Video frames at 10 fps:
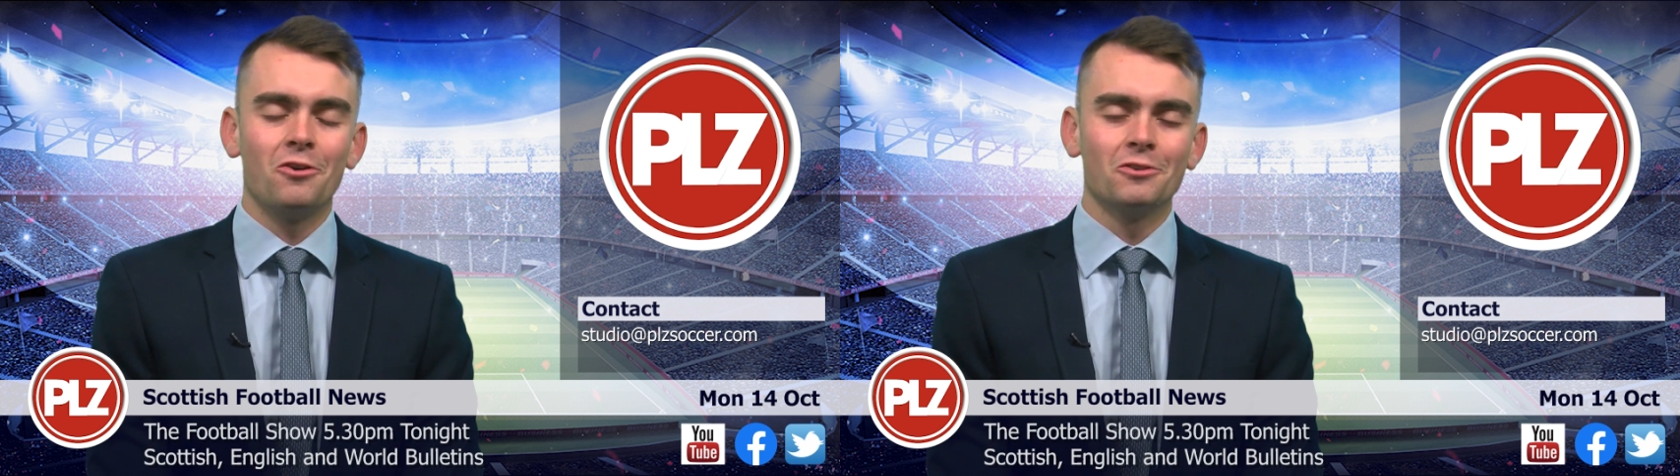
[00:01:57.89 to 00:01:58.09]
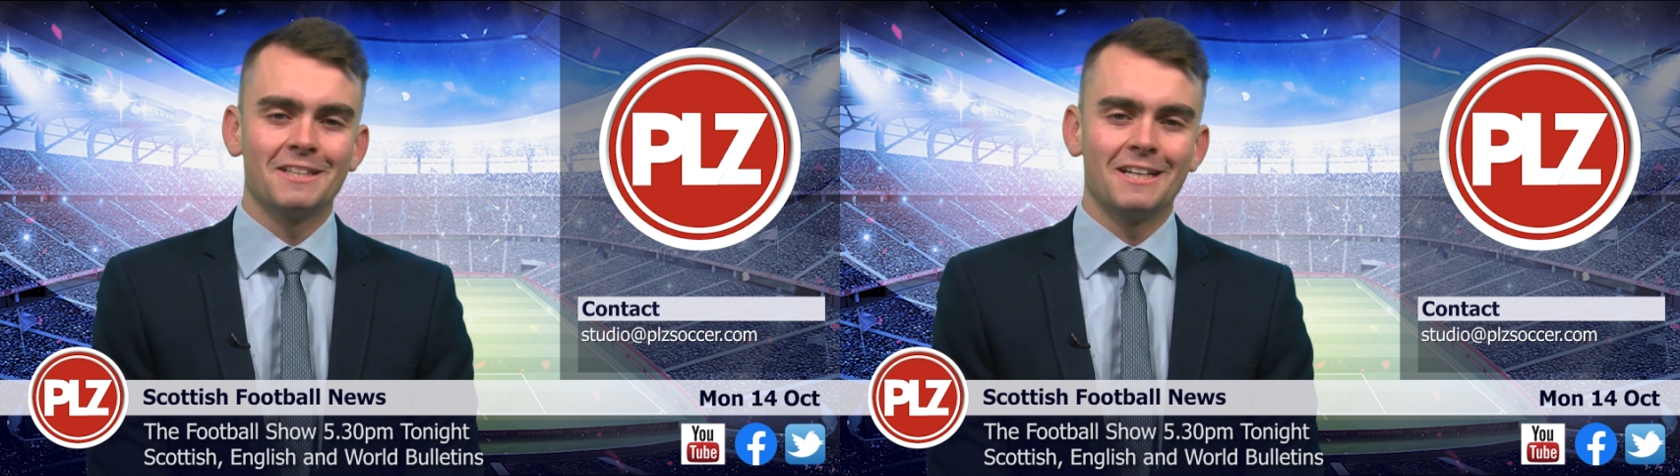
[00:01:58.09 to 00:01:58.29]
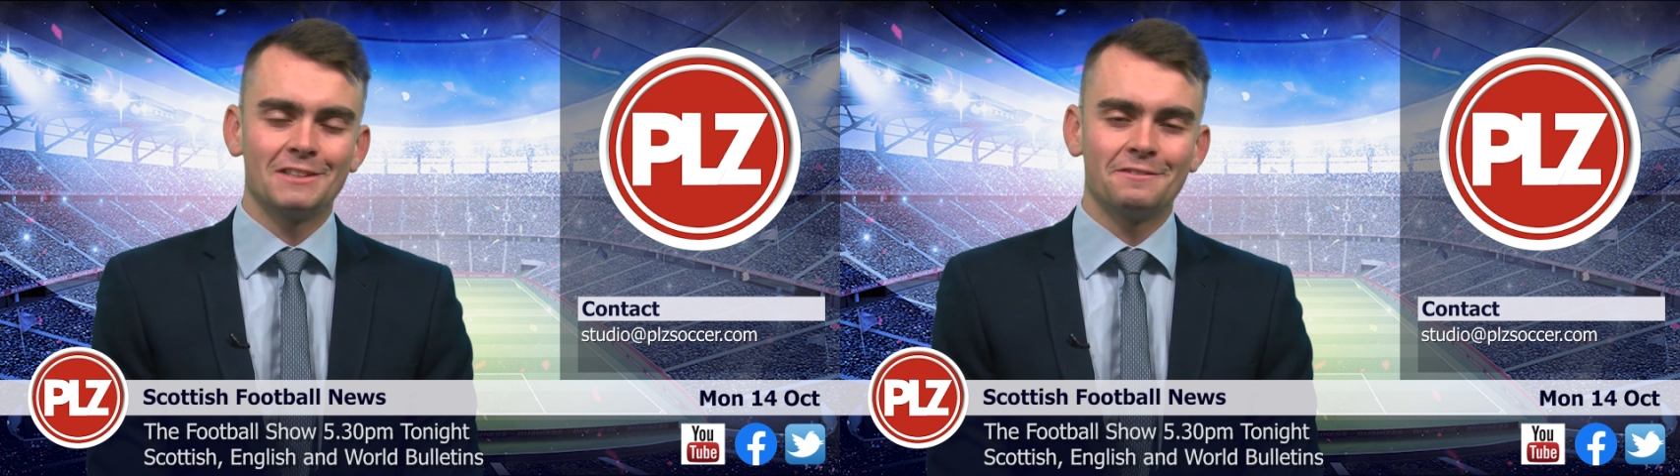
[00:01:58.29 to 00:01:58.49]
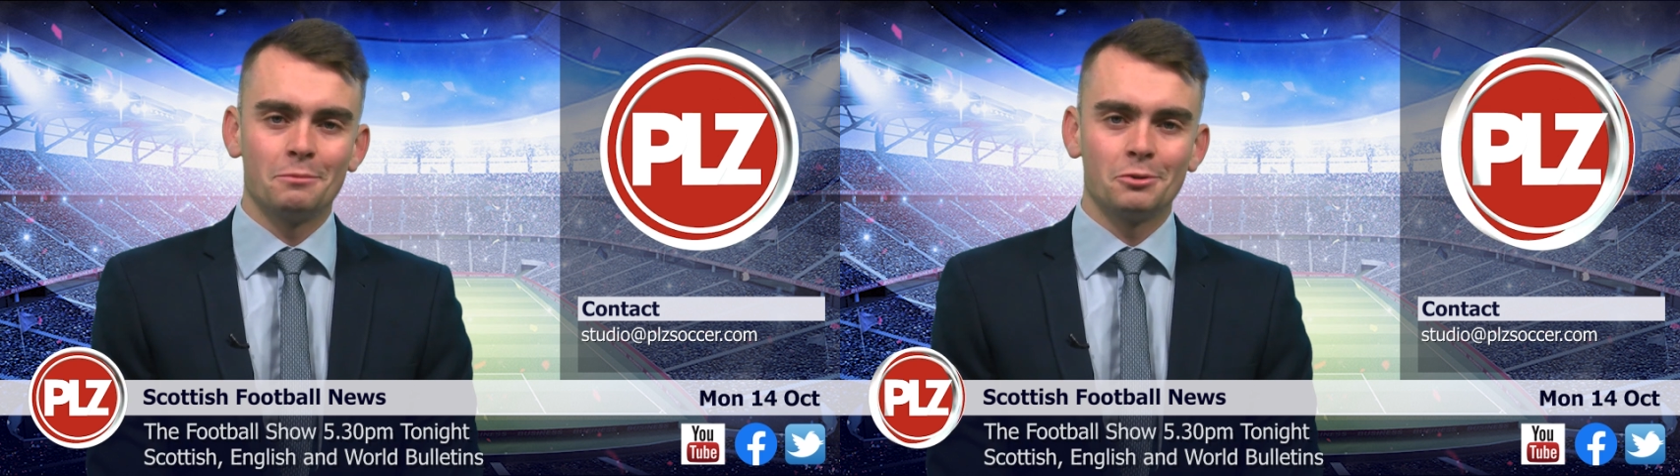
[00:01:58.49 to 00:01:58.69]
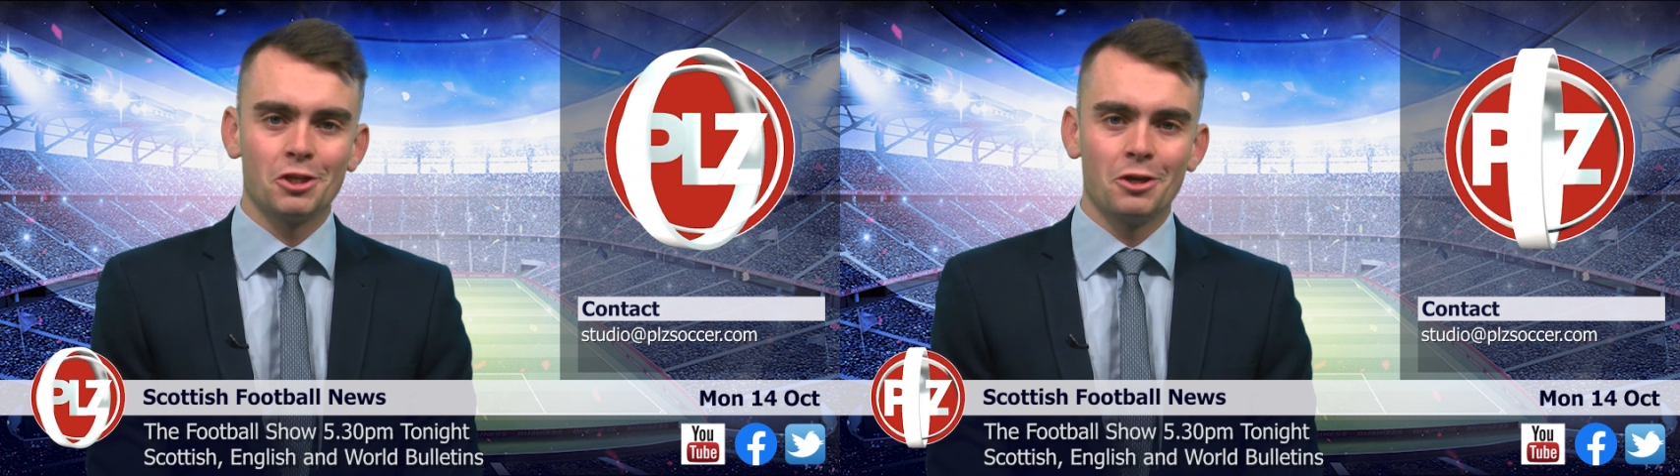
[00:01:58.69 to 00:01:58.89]
on tonight's
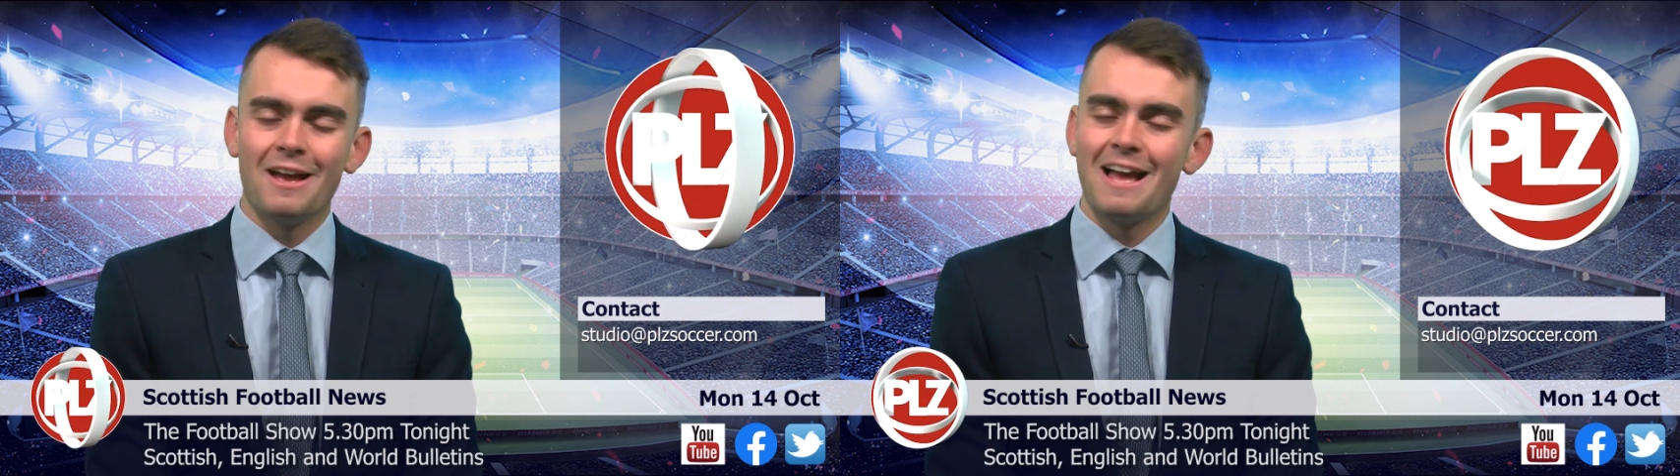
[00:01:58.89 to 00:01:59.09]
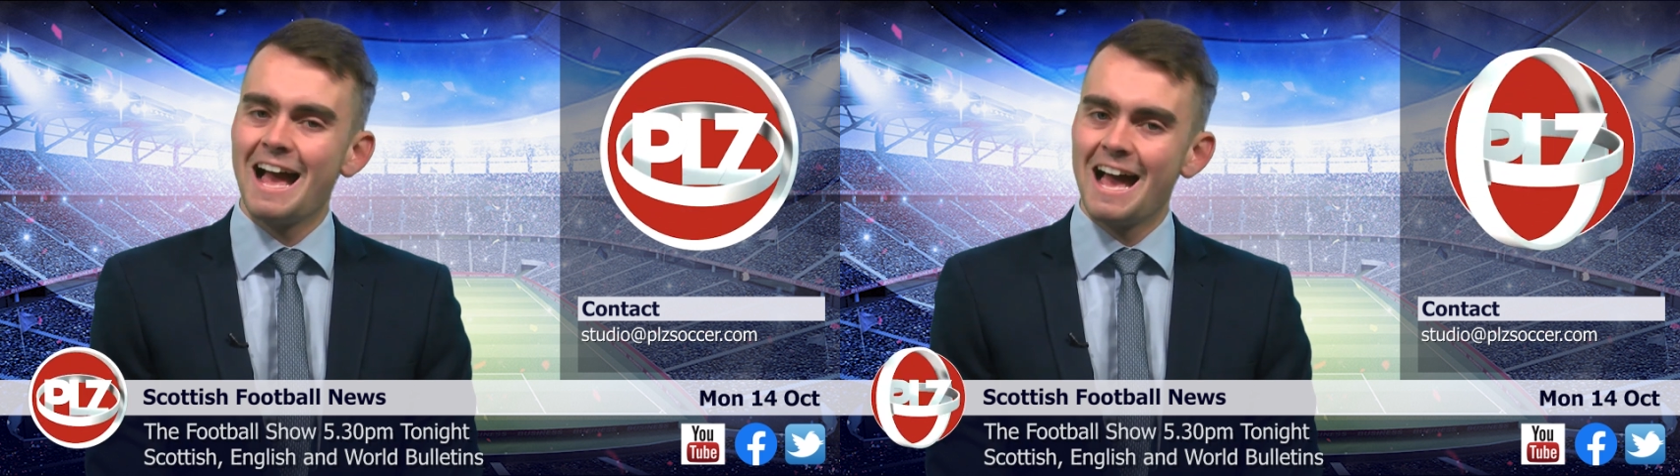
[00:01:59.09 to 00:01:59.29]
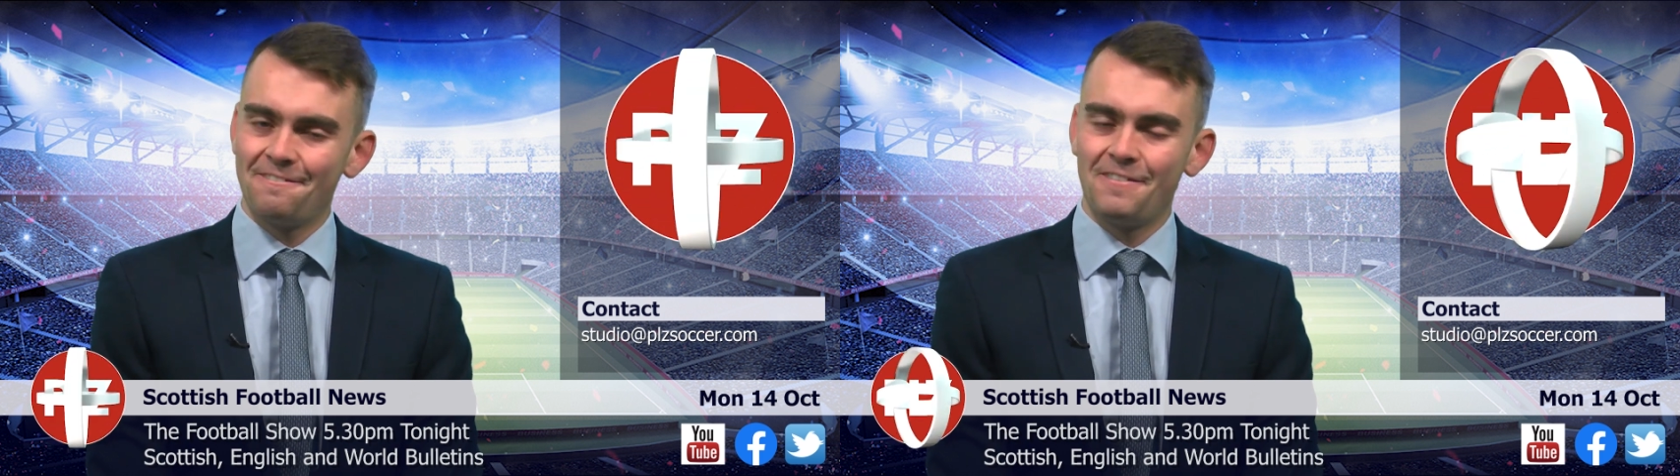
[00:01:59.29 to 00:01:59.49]
football show at